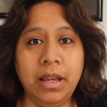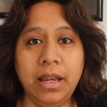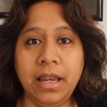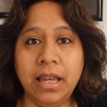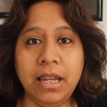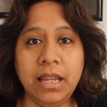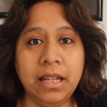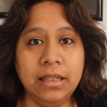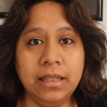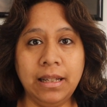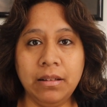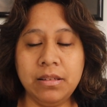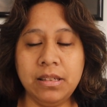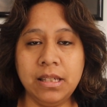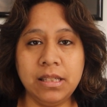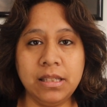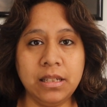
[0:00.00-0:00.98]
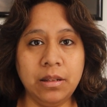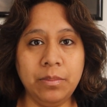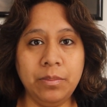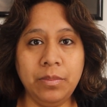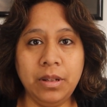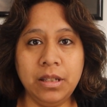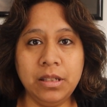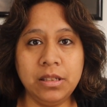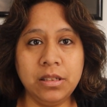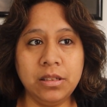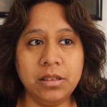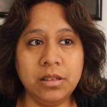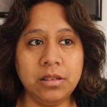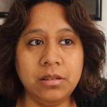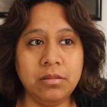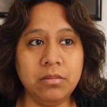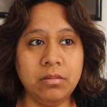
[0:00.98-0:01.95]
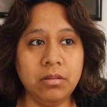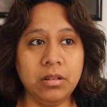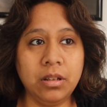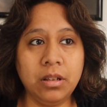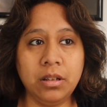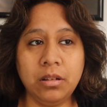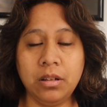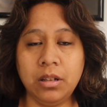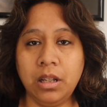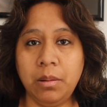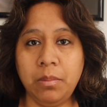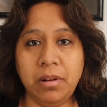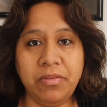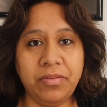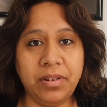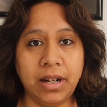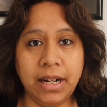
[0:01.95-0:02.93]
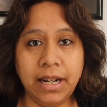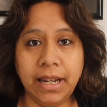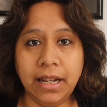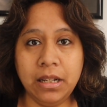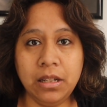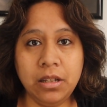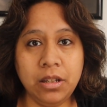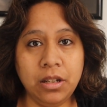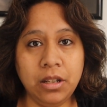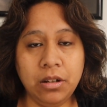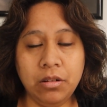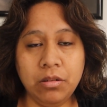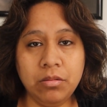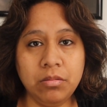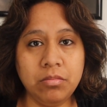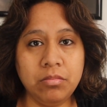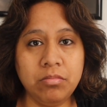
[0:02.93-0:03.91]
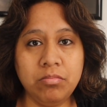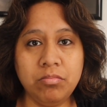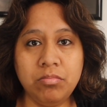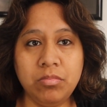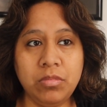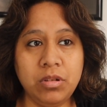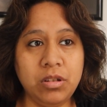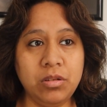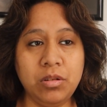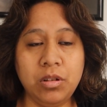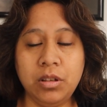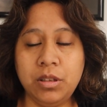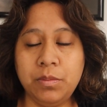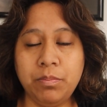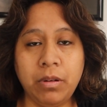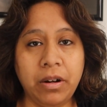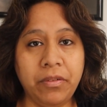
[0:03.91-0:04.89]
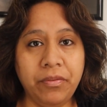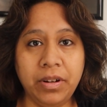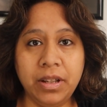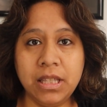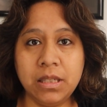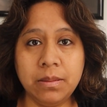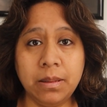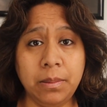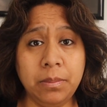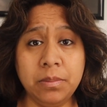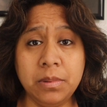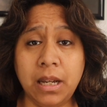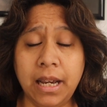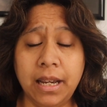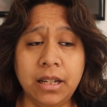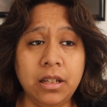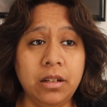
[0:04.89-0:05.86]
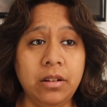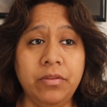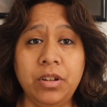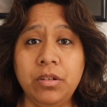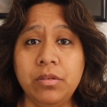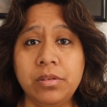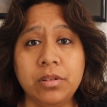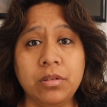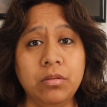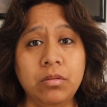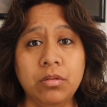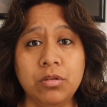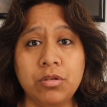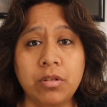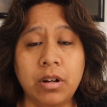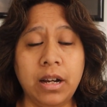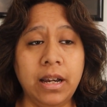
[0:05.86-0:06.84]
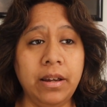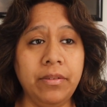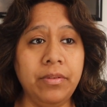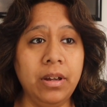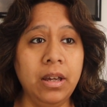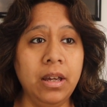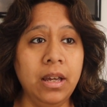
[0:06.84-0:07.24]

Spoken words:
Any cloud system is going to be fine, it's preference. So I could have used Google Drive.